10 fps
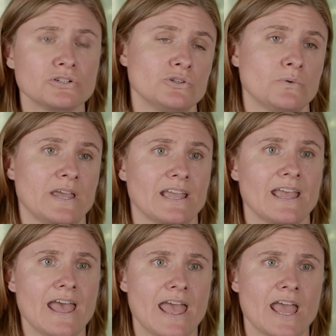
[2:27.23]
doing,
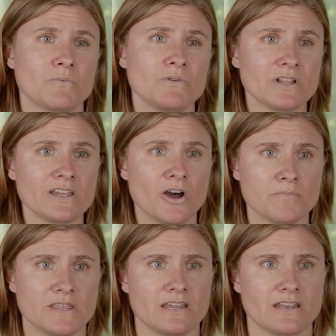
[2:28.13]
and we really
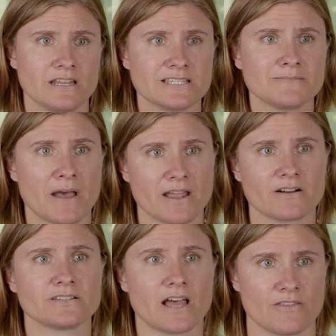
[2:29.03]
hope that it
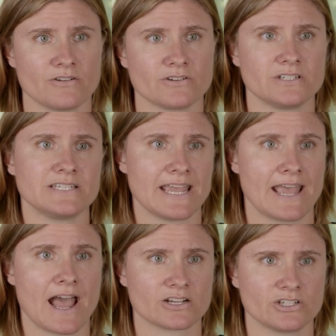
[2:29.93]
inspires others to take
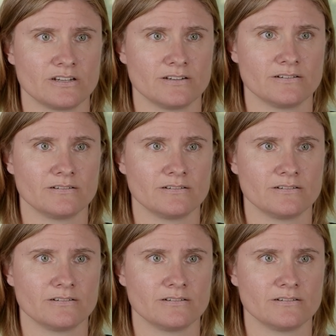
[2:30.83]
action.